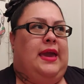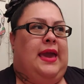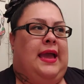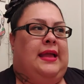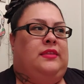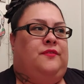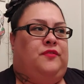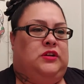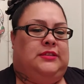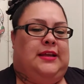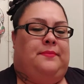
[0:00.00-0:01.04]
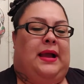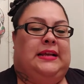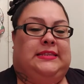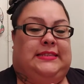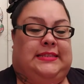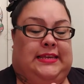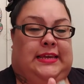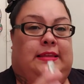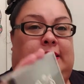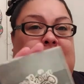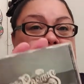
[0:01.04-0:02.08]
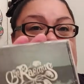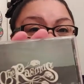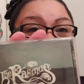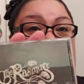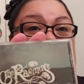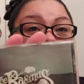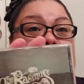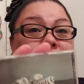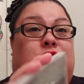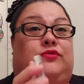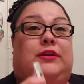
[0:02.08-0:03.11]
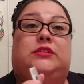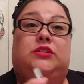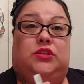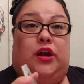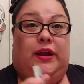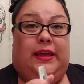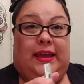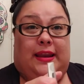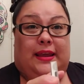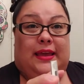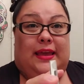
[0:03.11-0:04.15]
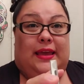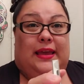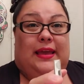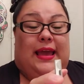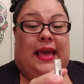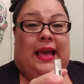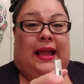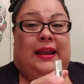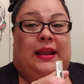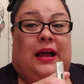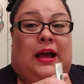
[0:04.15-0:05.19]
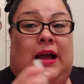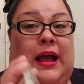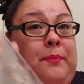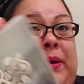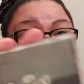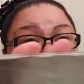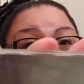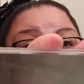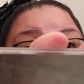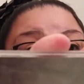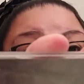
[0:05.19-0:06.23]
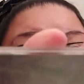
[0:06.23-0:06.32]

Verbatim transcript: And the first time I seen that video, I went straight to Target and uh, I bought the DVD